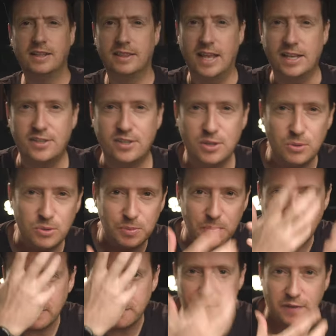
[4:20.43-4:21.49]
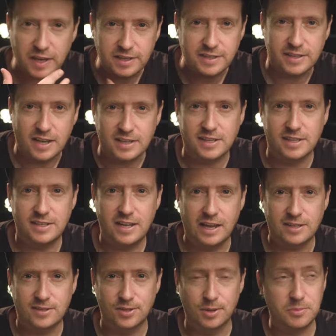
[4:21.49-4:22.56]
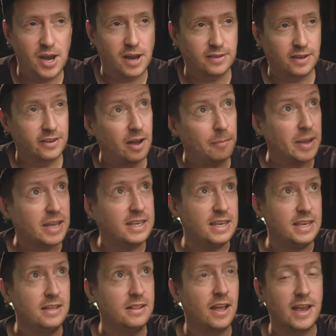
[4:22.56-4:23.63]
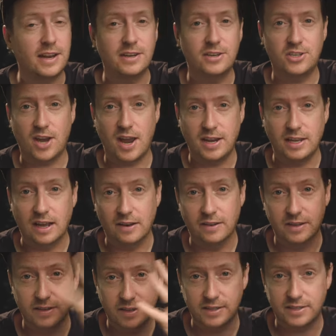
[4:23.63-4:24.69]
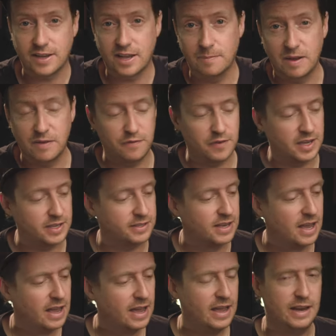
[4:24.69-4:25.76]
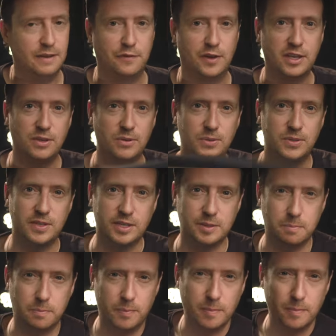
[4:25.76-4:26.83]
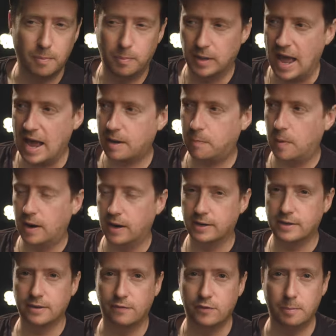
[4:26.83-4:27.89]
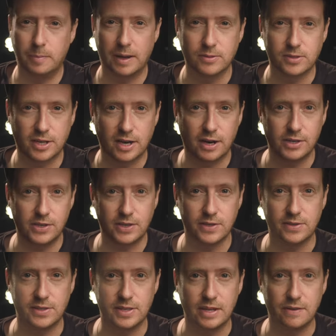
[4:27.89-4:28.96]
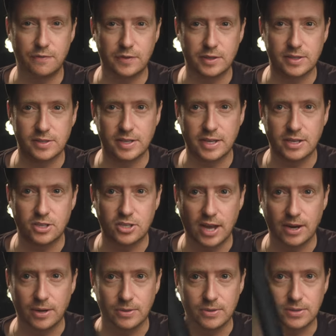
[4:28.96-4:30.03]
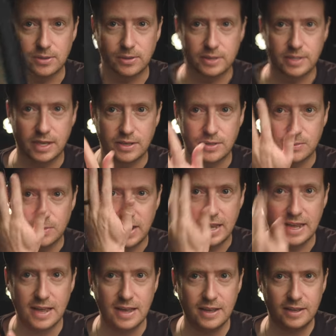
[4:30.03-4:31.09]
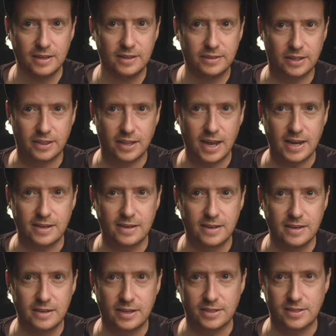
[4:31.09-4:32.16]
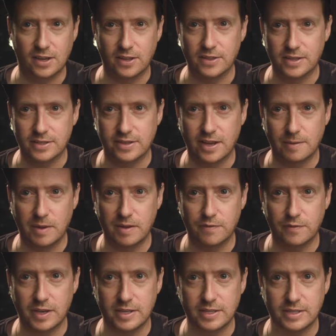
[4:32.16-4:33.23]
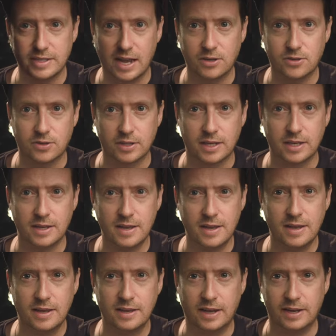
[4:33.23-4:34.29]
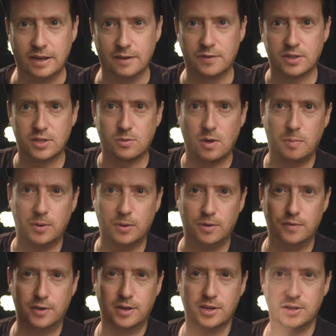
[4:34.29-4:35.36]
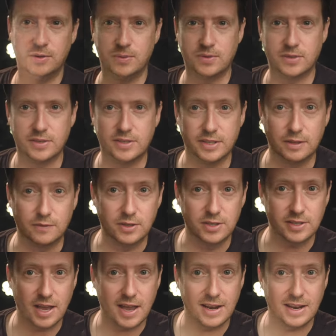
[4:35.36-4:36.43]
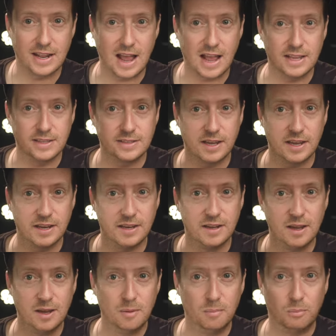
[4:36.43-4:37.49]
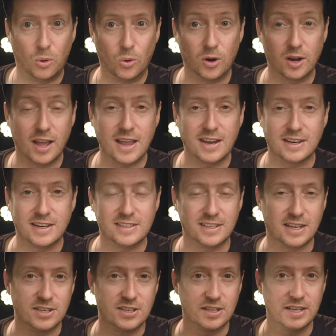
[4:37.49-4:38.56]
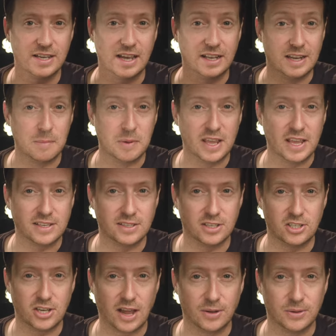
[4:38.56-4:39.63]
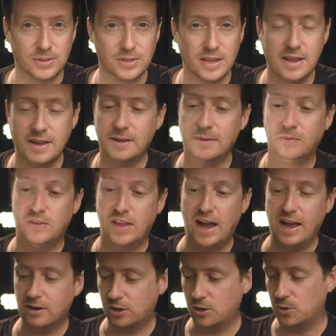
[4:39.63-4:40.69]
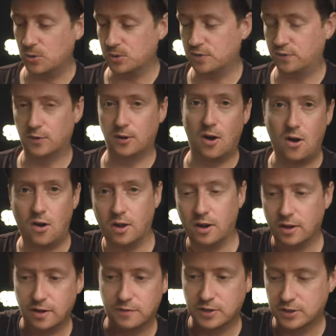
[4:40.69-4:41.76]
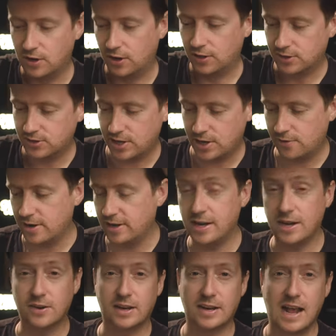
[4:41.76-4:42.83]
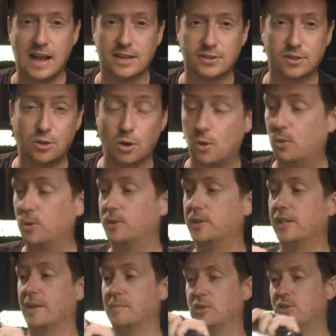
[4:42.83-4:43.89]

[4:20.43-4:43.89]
Let's use my face as a test subject. I got my key light shining on this side of my face. And if I use this black part of the bounce card, you can see it fills in shadows. So it takes away the light that's on this side of my face naturally. And then if I swap it over and use the silver side, it adds in more light and essentially eliminates the shadows. That goes for all of the colors that are in here. It has gold, let me